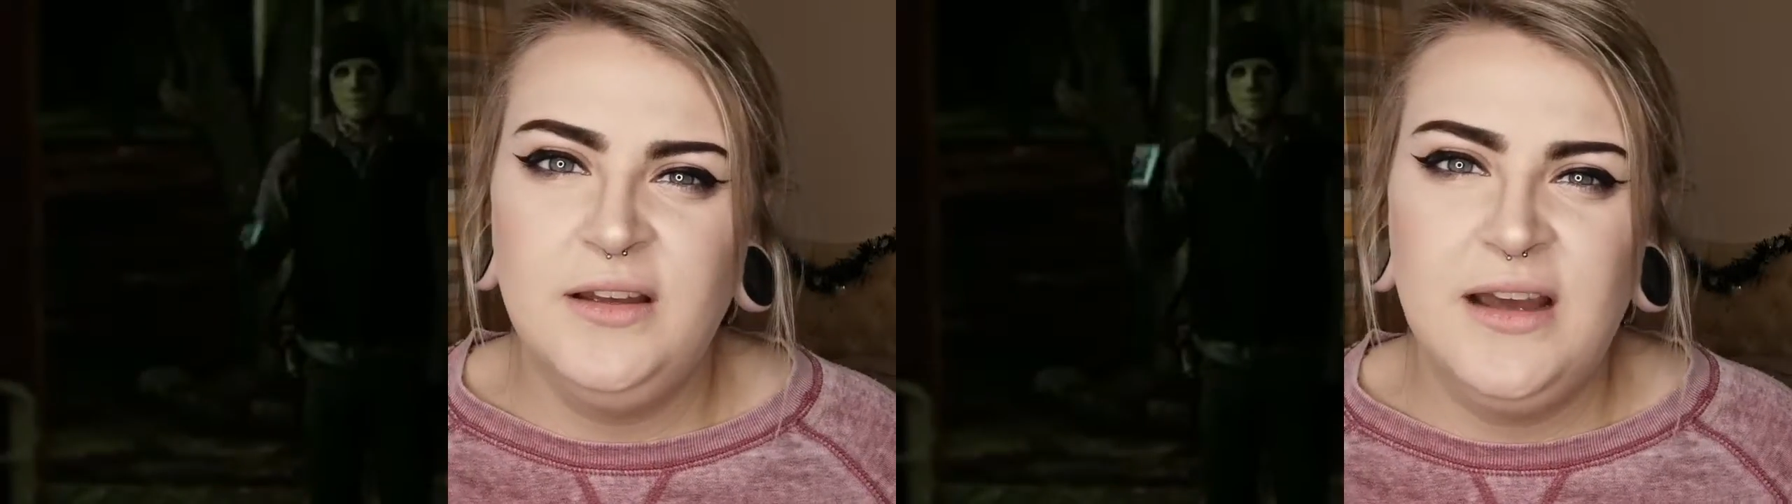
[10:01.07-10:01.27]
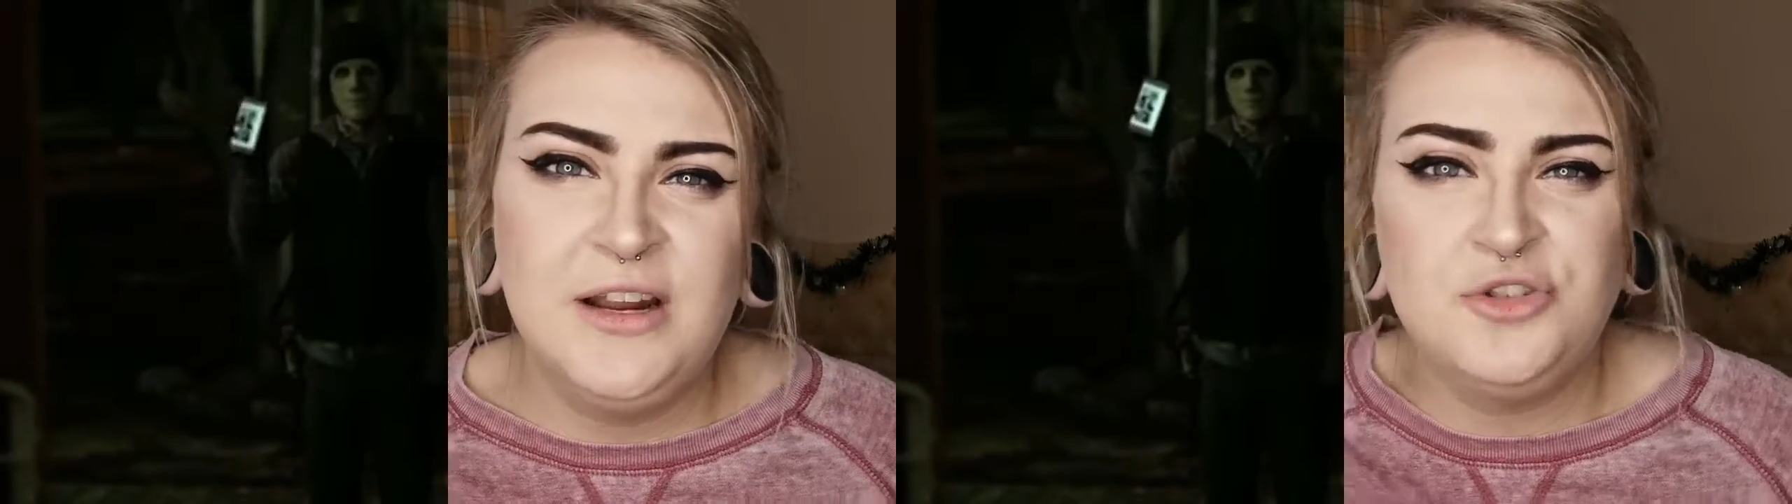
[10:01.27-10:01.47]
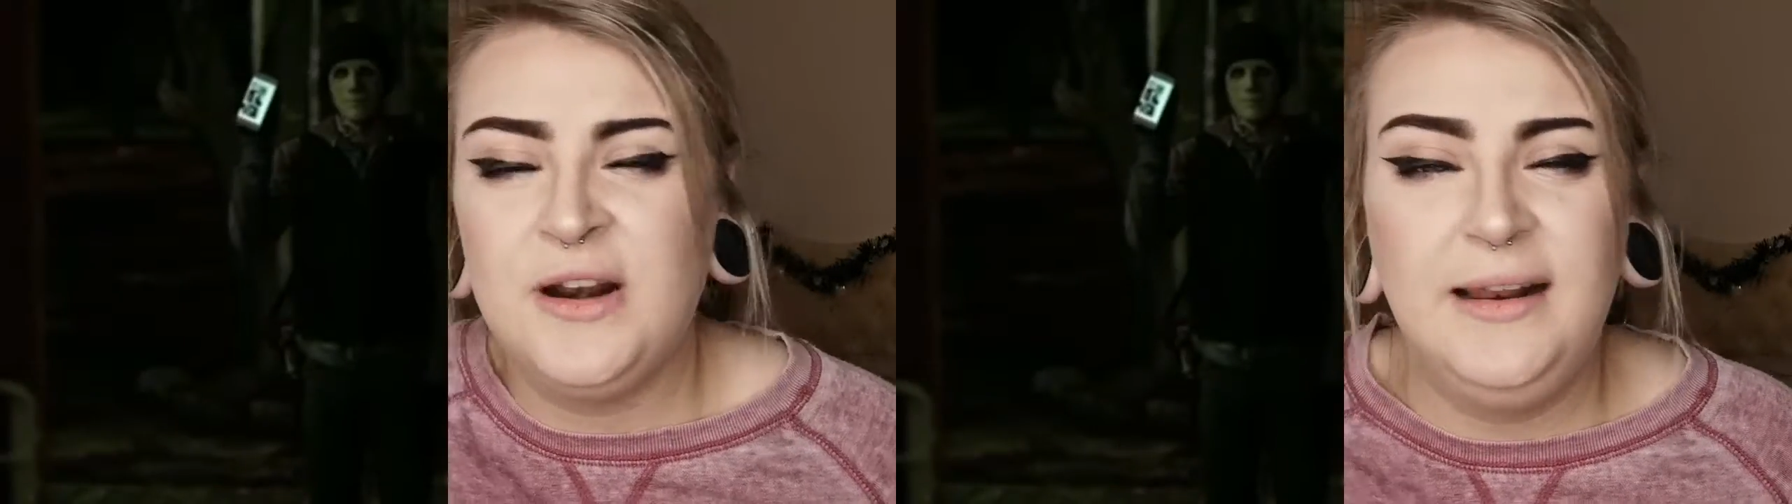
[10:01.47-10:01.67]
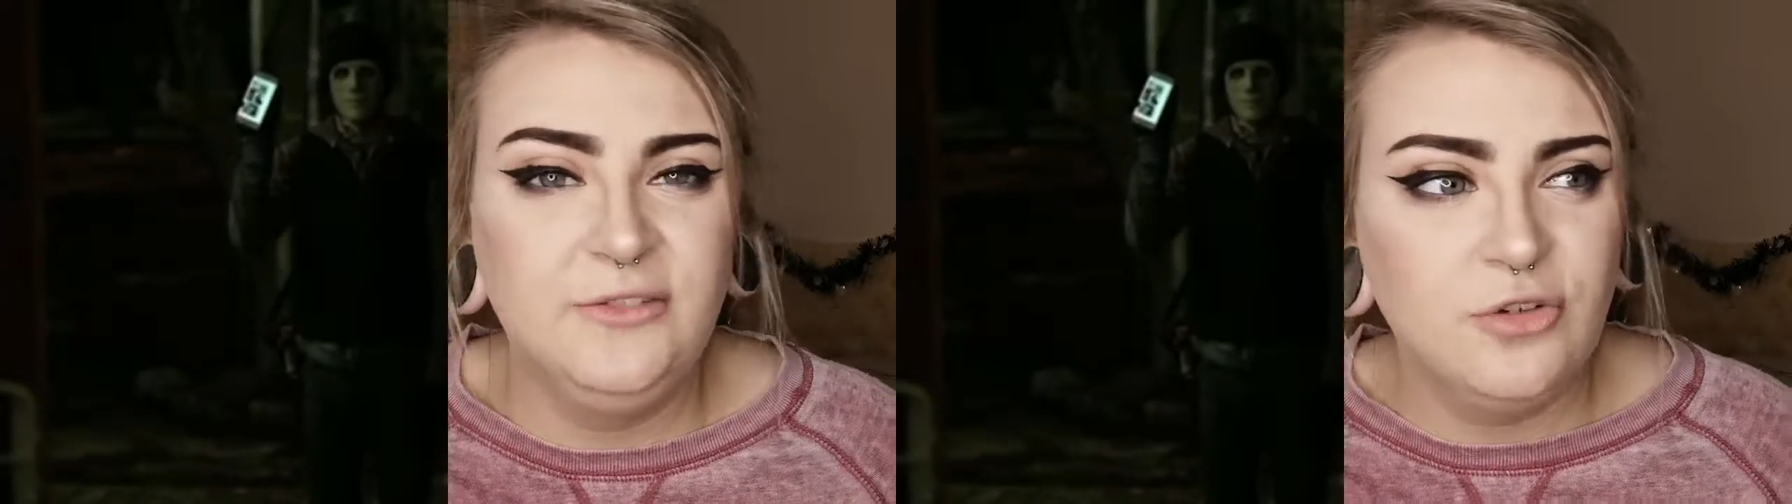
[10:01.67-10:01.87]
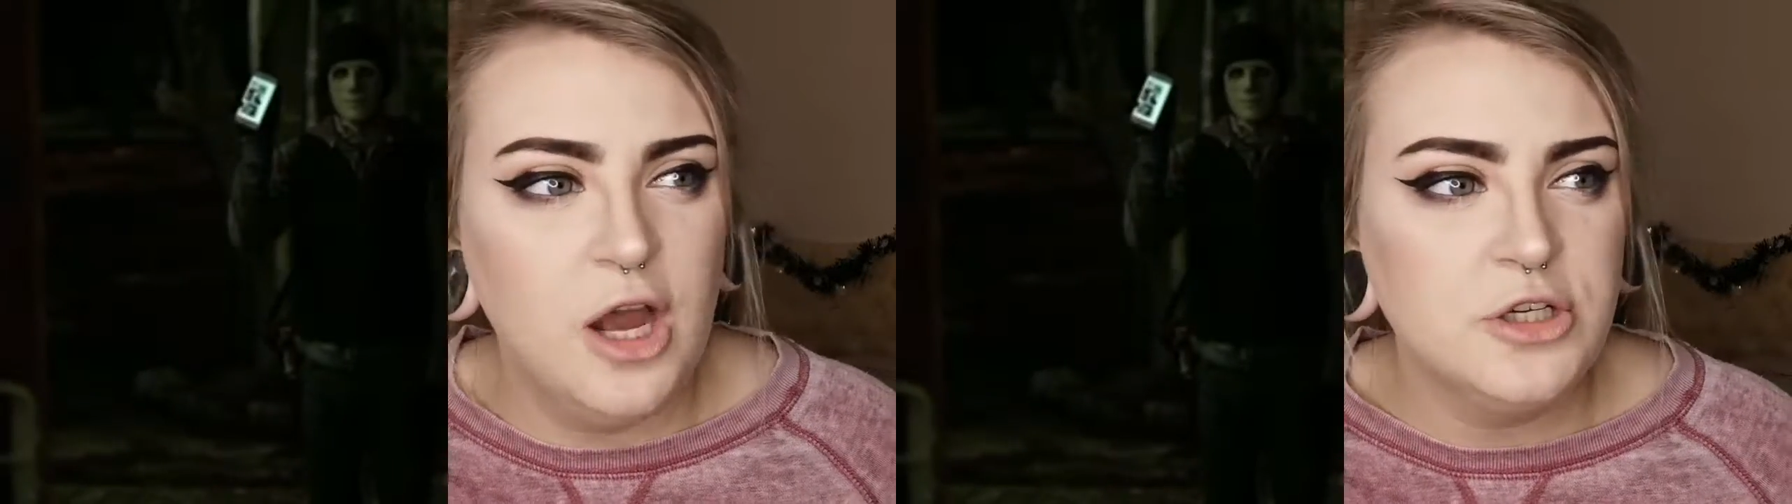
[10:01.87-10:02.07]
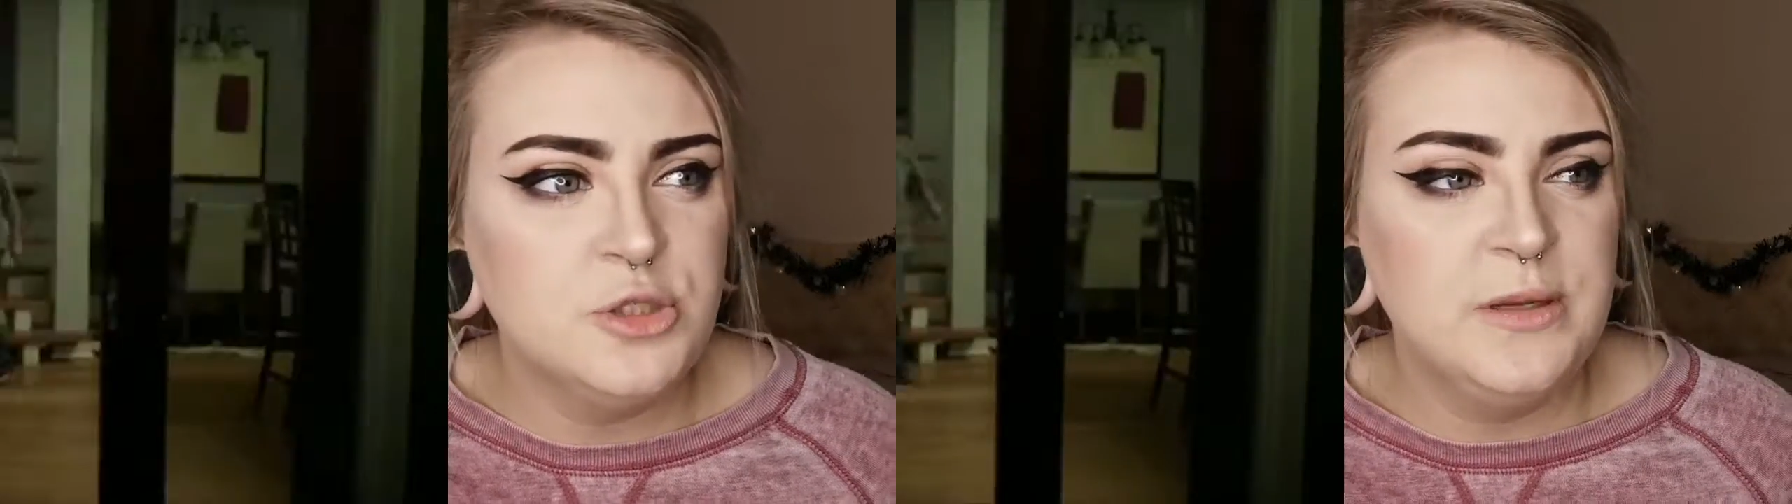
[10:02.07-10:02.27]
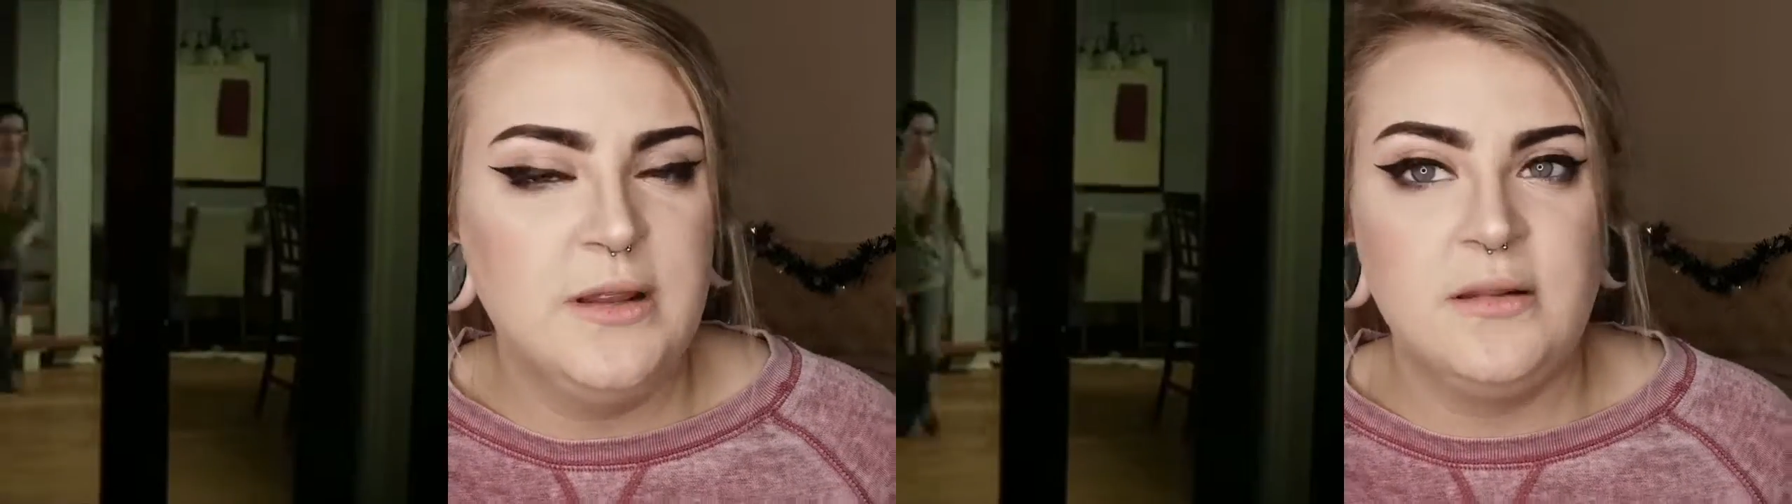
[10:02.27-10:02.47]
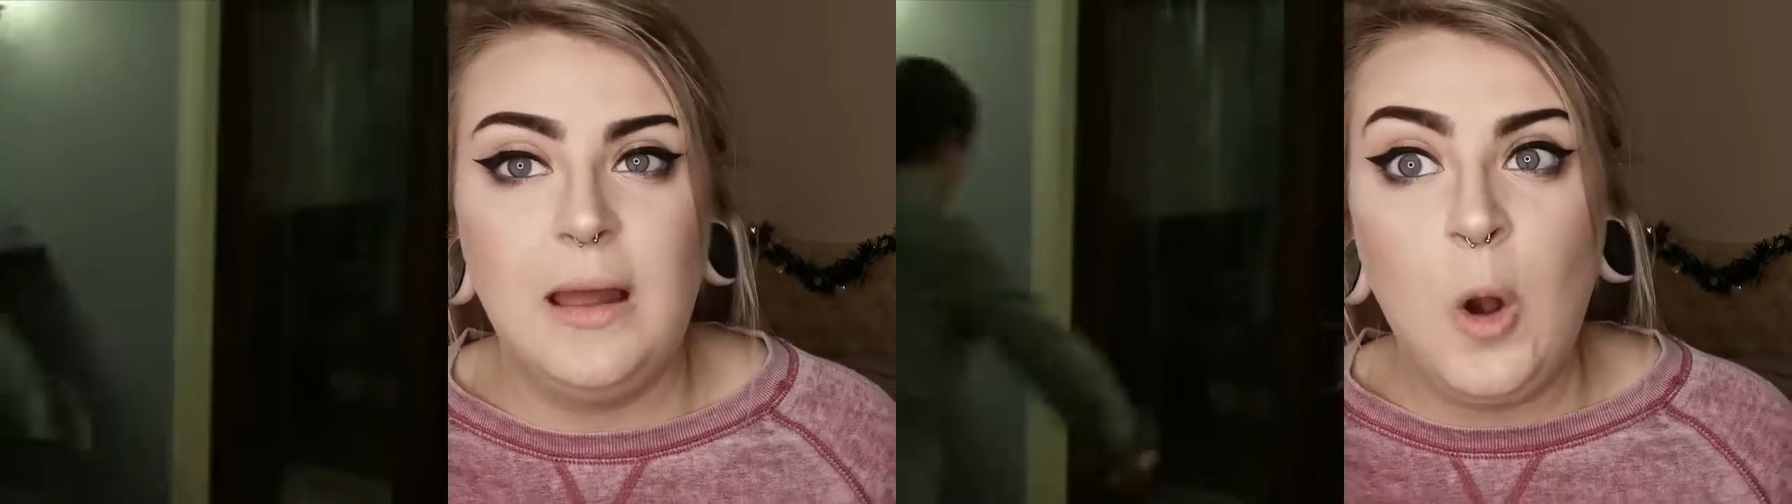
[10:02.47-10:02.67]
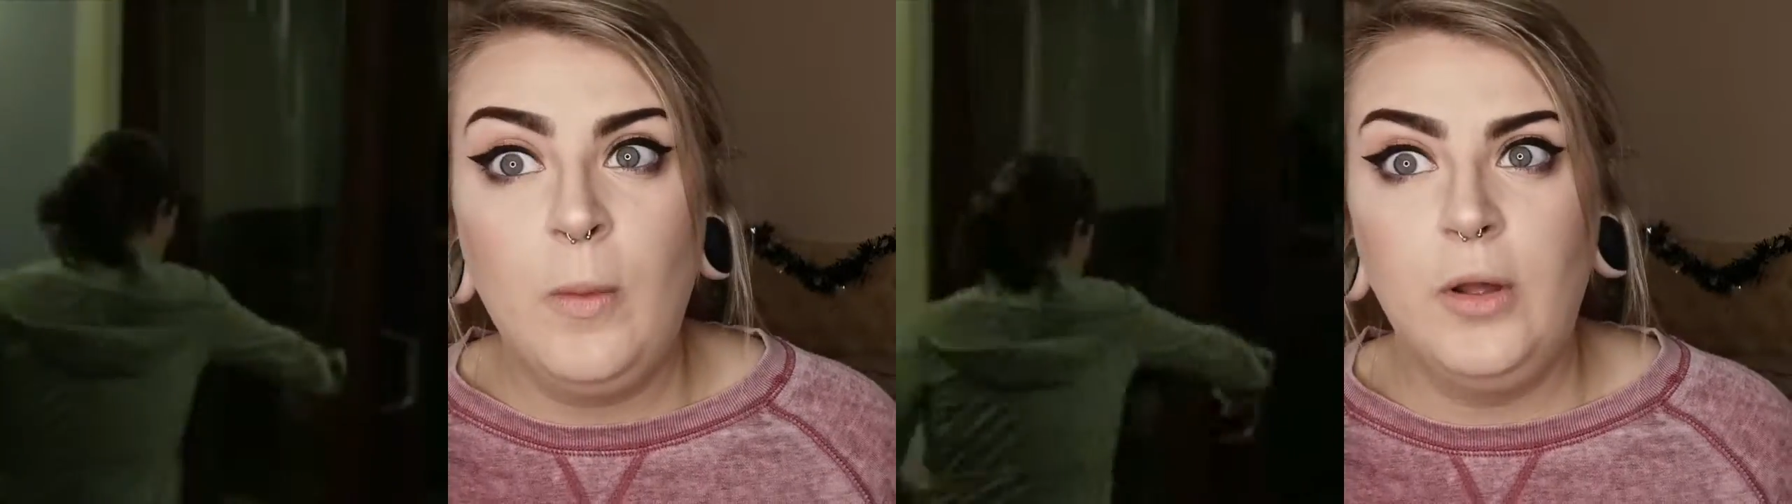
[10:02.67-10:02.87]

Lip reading: adrenaline rush, because it's like, oh my